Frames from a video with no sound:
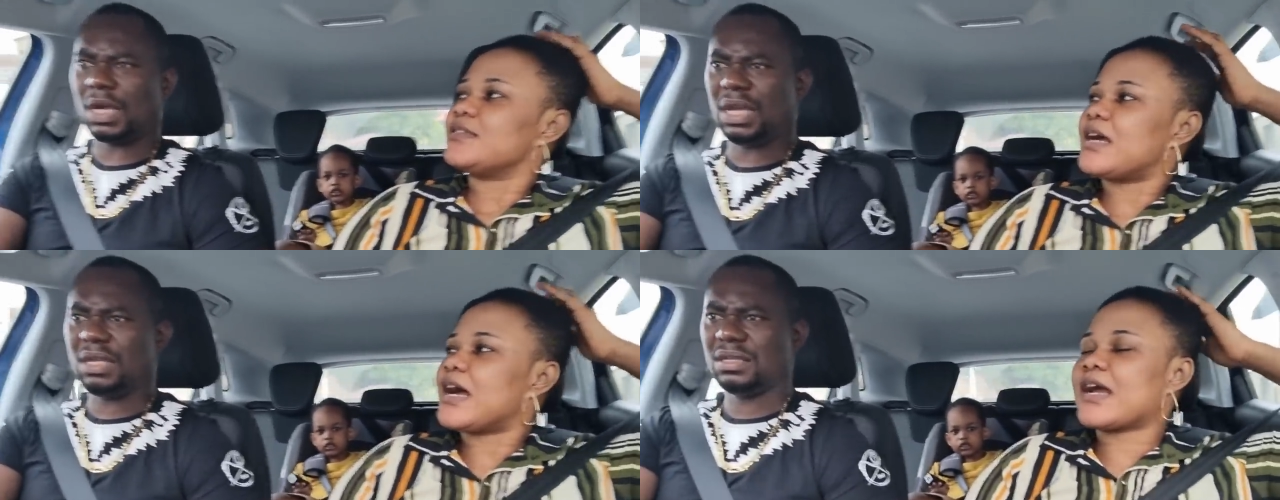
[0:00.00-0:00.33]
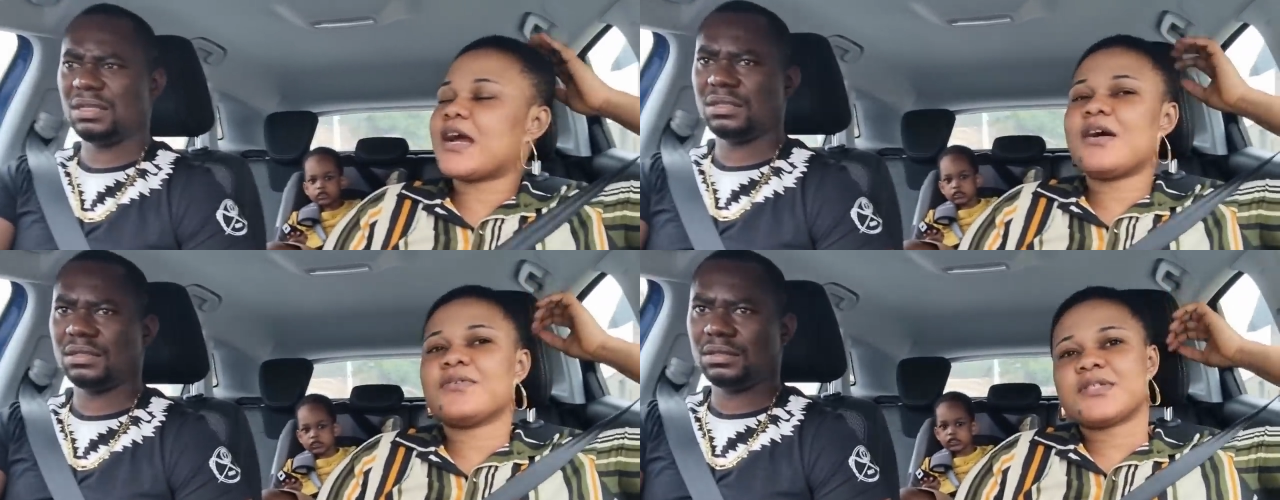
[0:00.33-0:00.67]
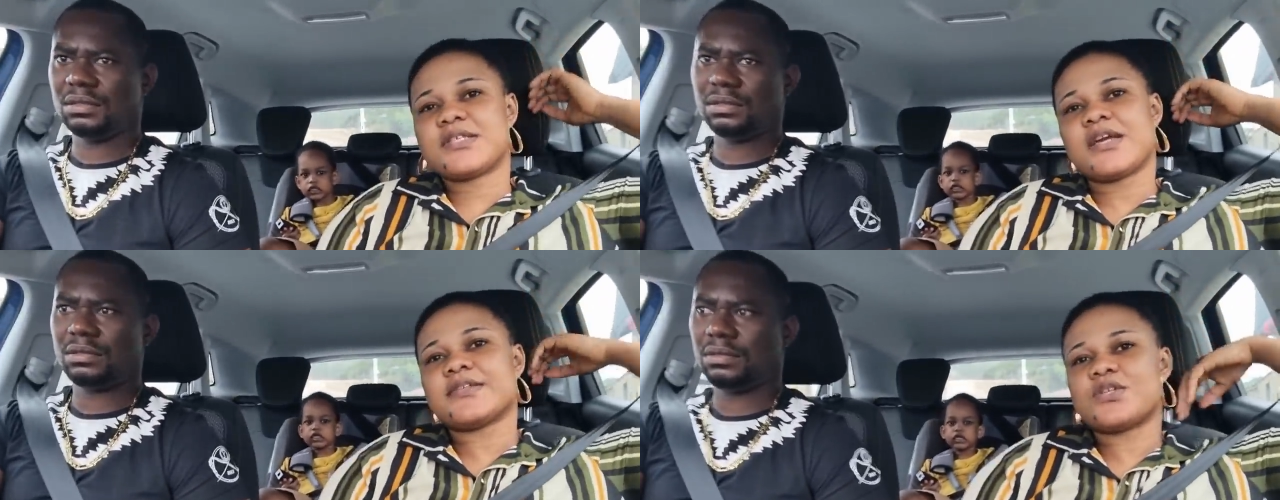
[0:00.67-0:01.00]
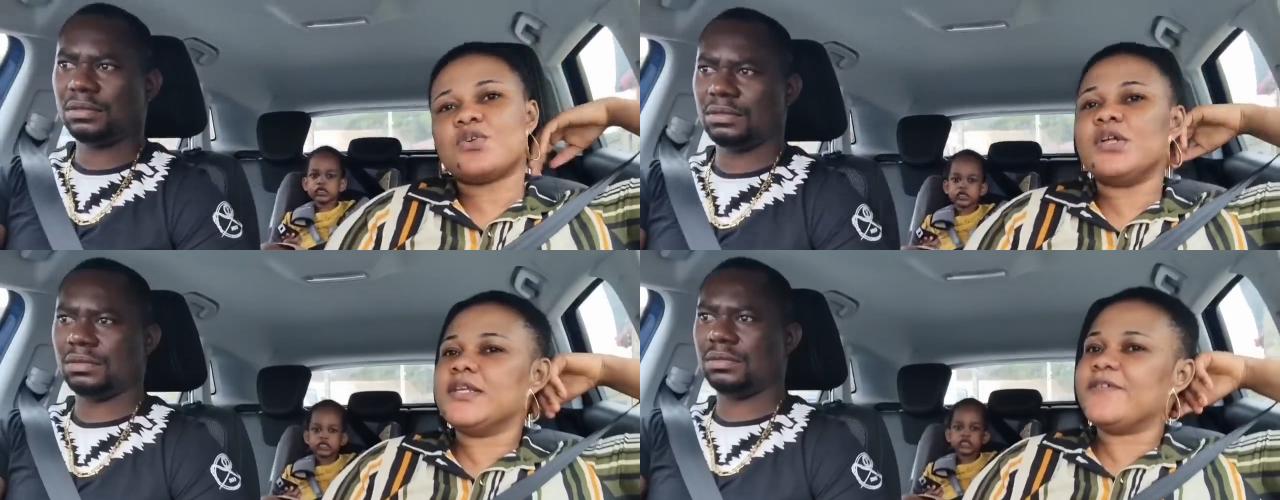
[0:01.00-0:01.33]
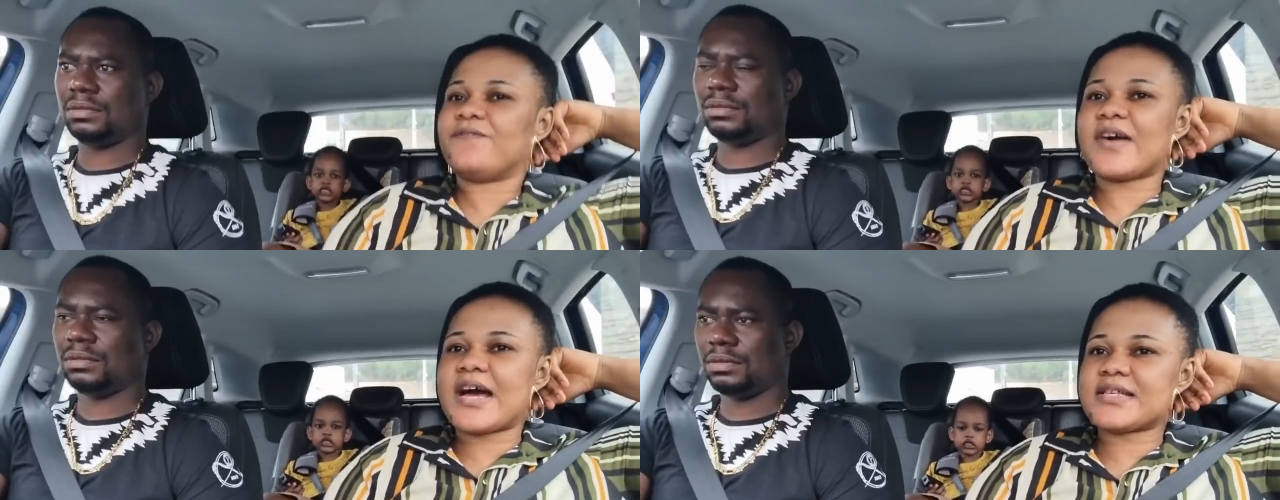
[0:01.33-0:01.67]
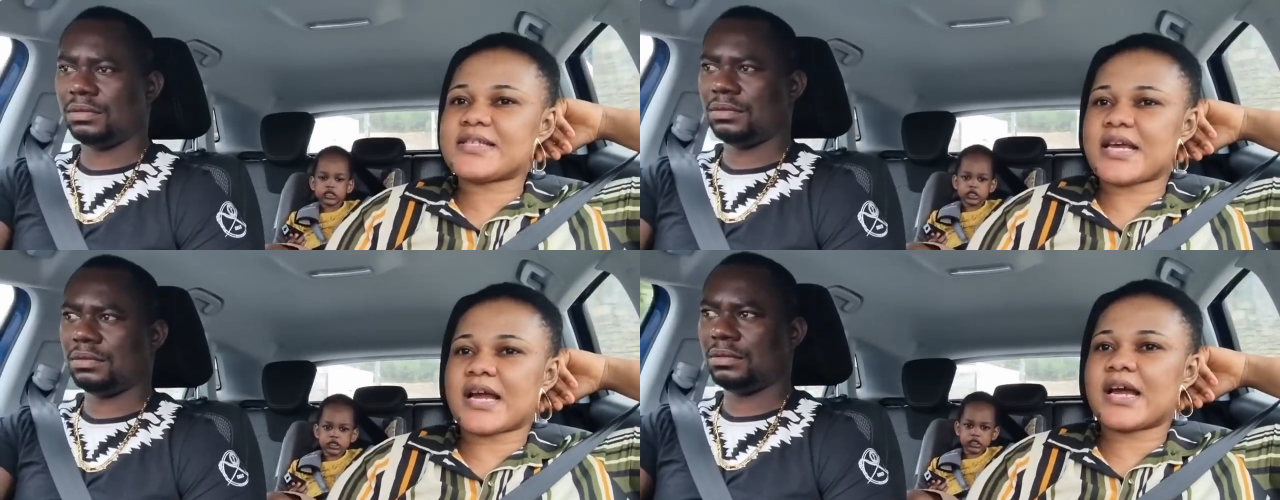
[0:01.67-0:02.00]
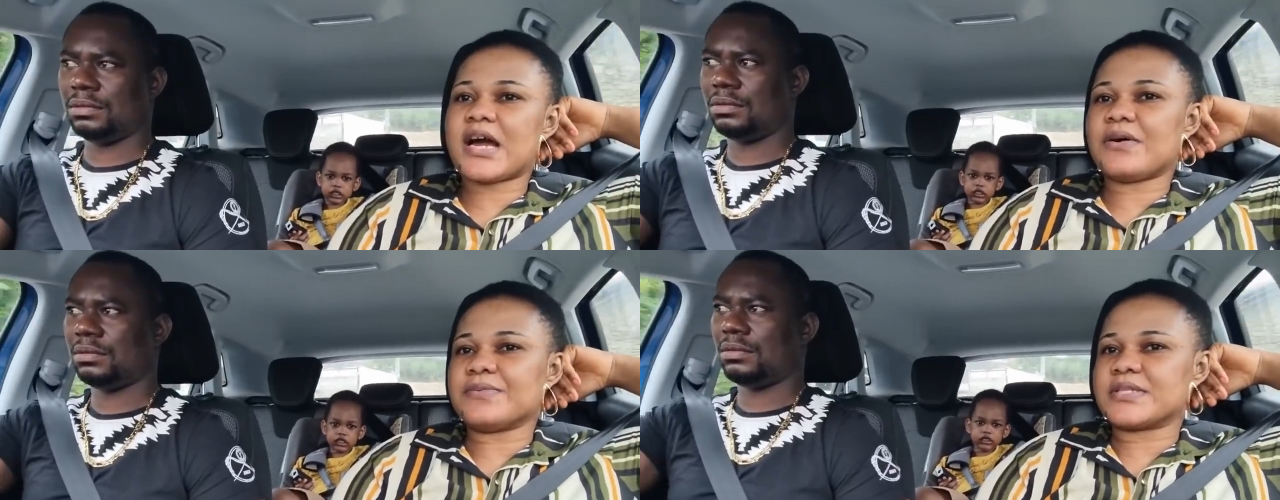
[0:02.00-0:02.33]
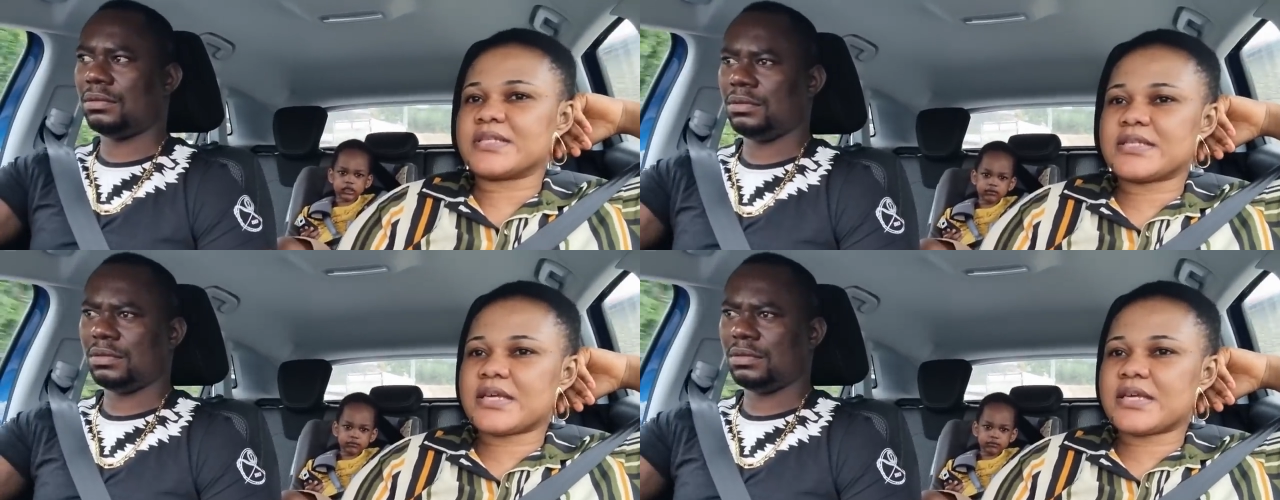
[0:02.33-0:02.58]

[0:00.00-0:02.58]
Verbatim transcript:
Speaker 1: account. Yes, OnlyFans account.